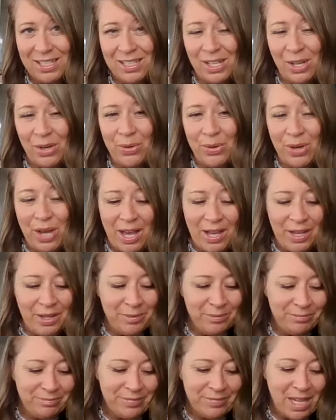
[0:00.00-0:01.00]
So
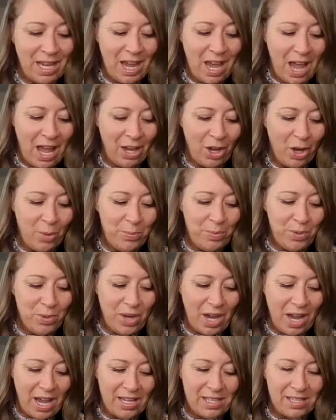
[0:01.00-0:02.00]
I hope you
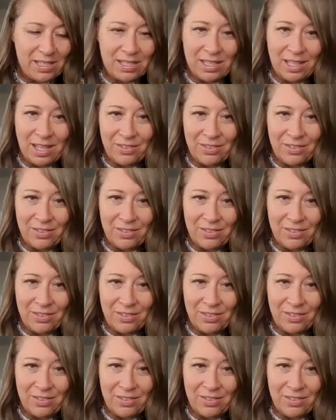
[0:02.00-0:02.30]
guys